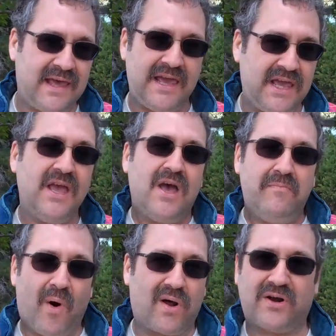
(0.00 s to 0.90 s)
the
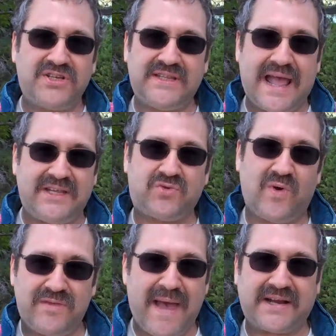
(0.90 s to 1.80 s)
border states
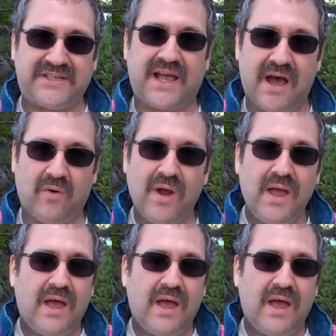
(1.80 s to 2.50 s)
with Mexico.